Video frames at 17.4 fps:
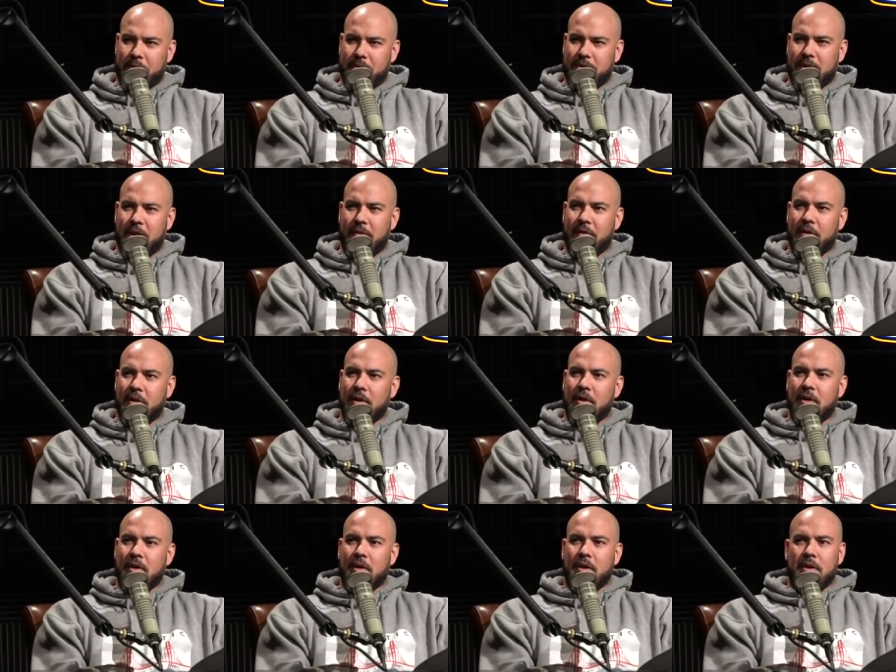went together. That's a
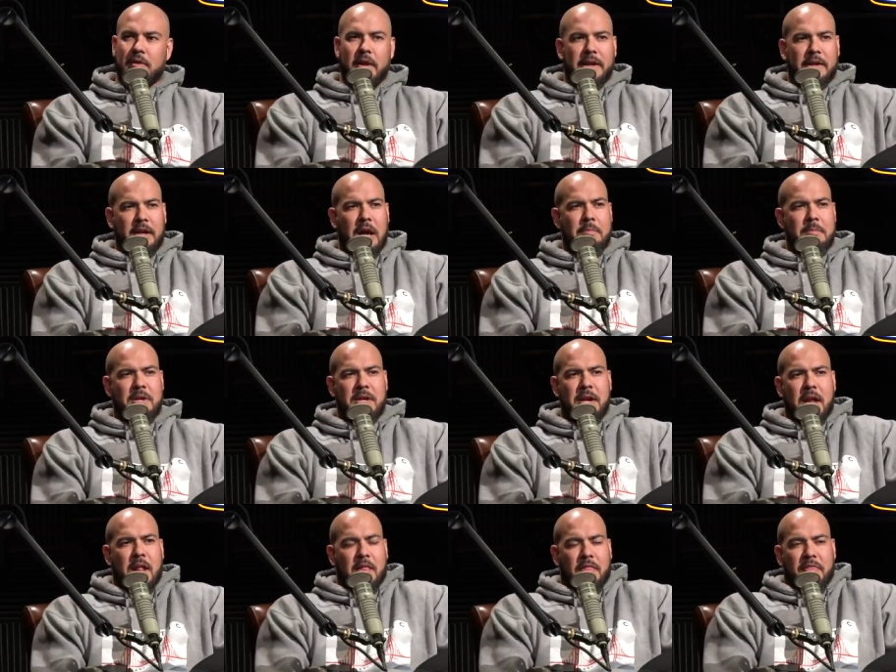great point.
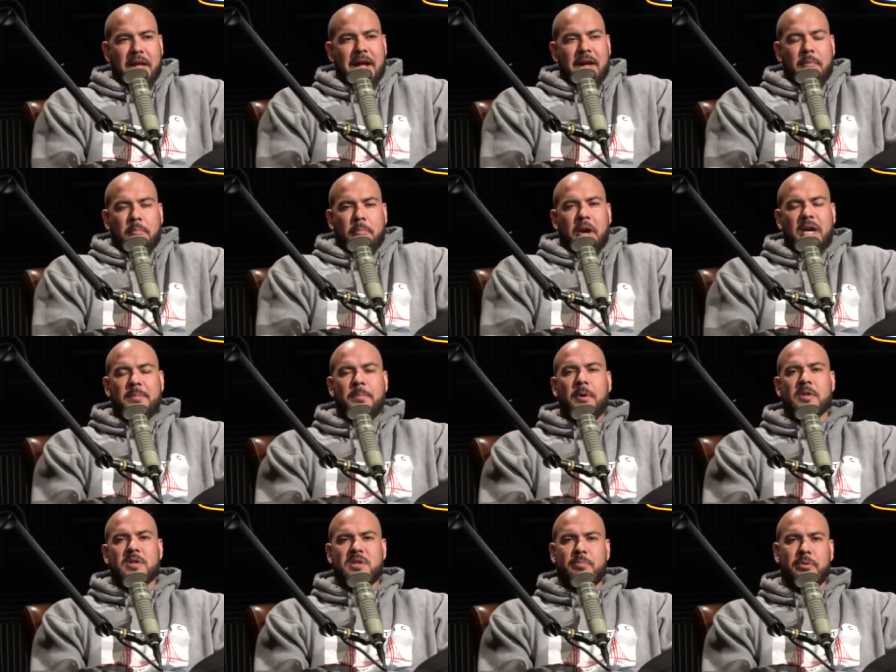That body
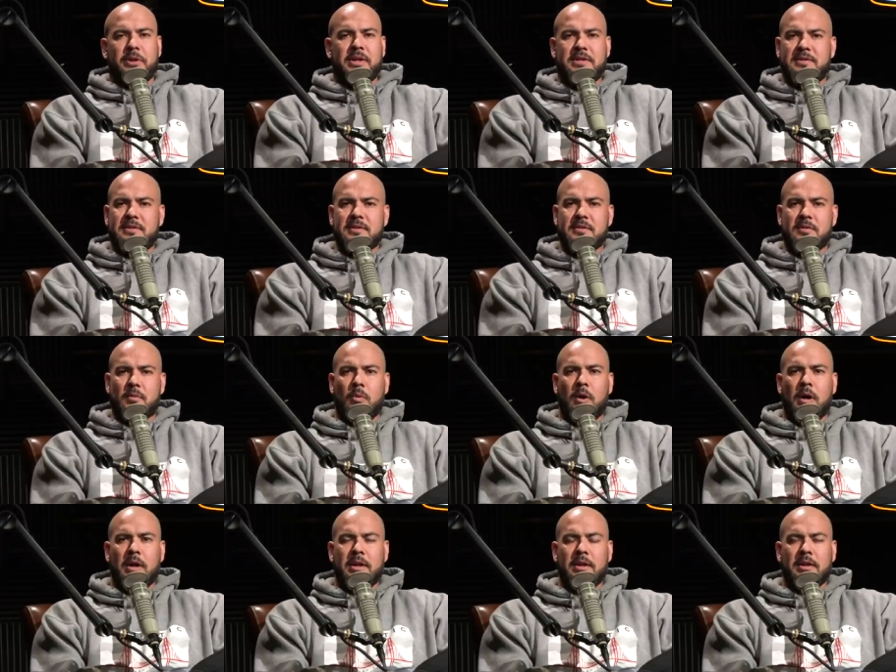part splits is
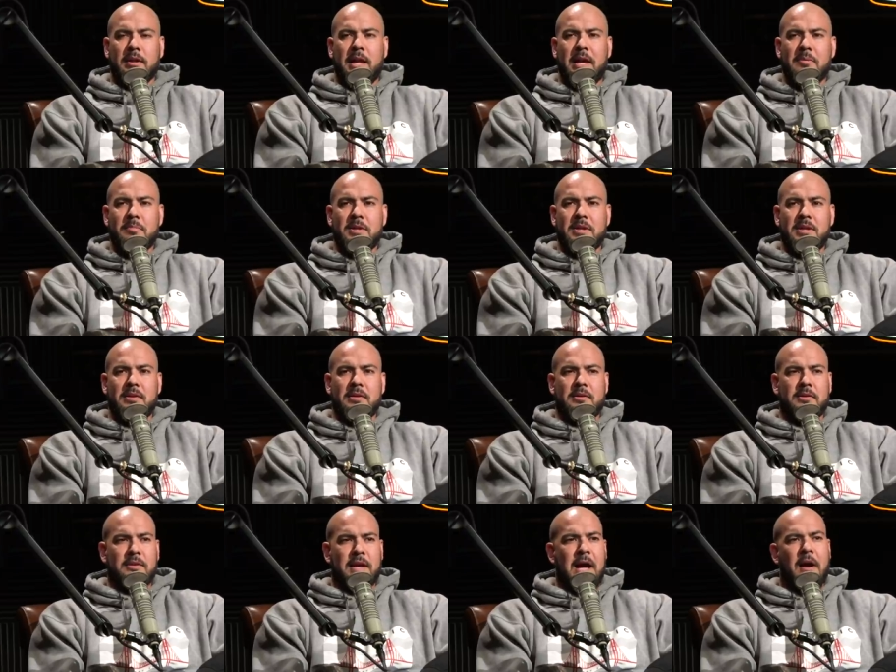what led me
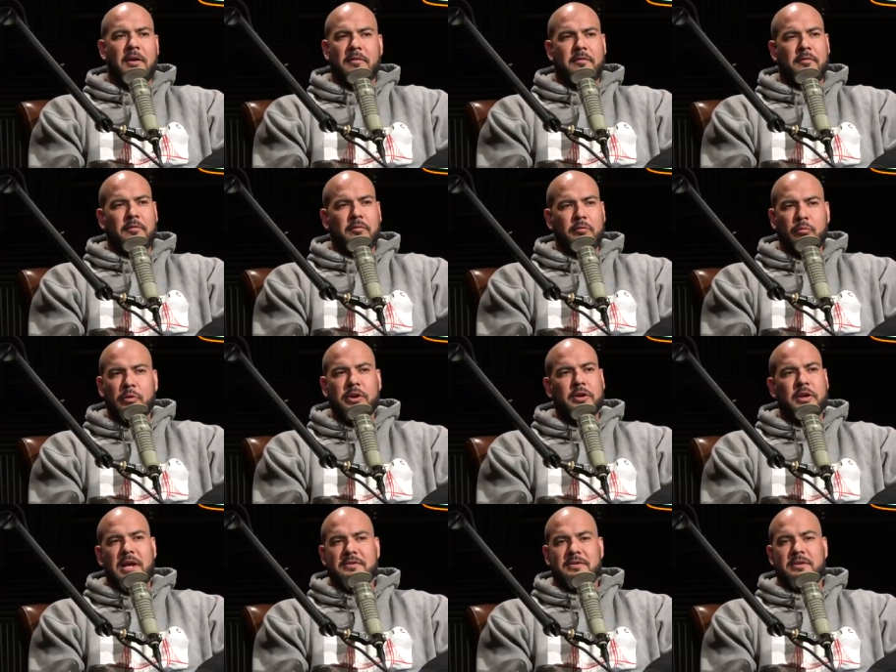down
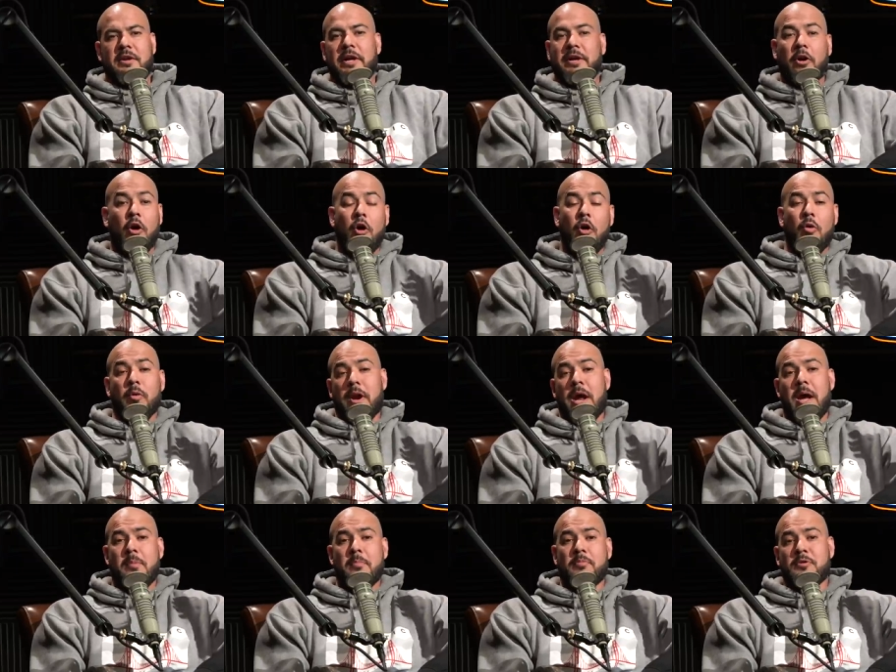realizing when
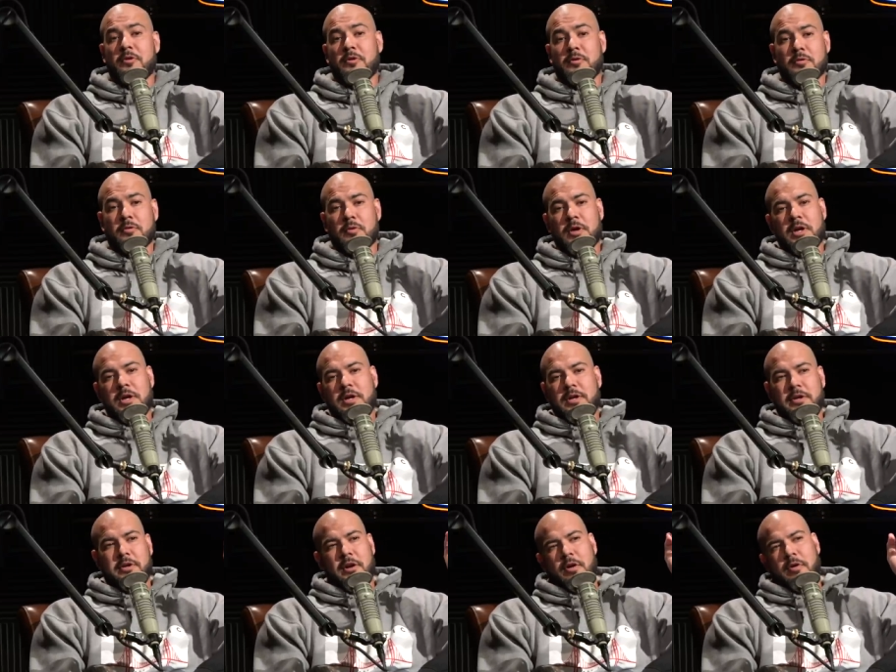I do,
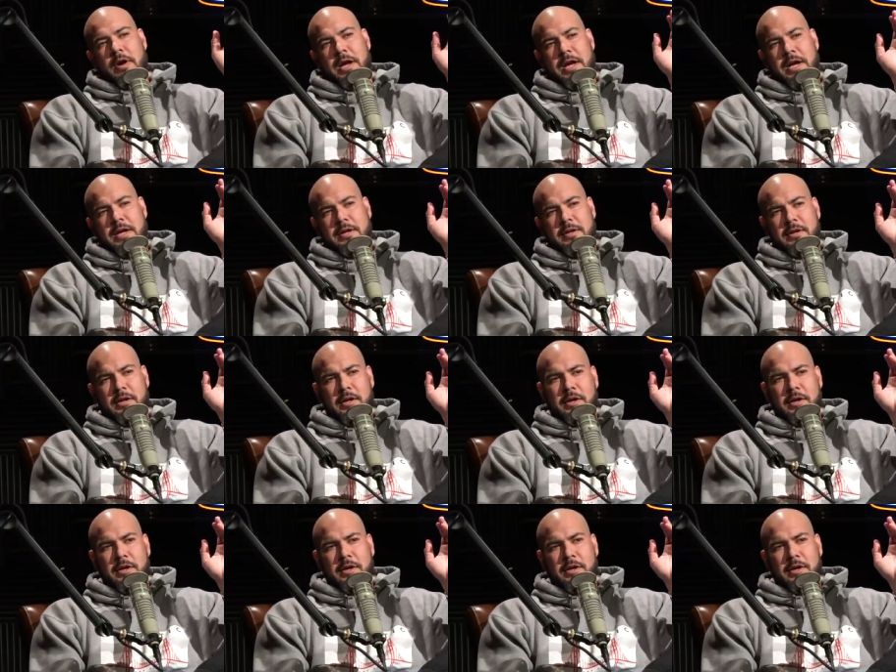a